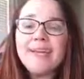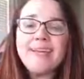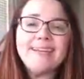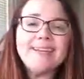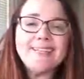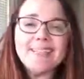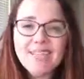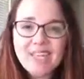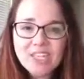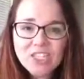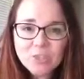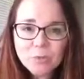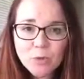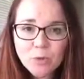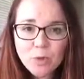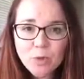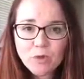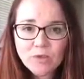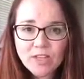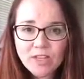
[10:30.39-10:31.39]

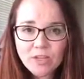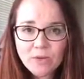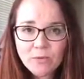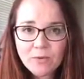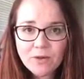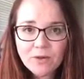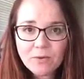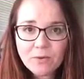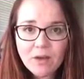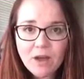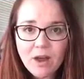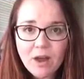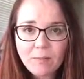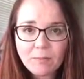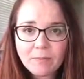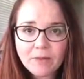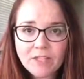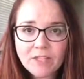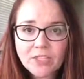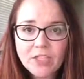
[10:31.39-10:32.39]
intangible goal that you want to
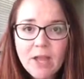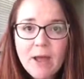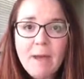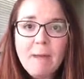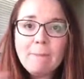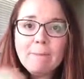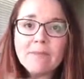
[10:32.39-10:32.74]
accomplish,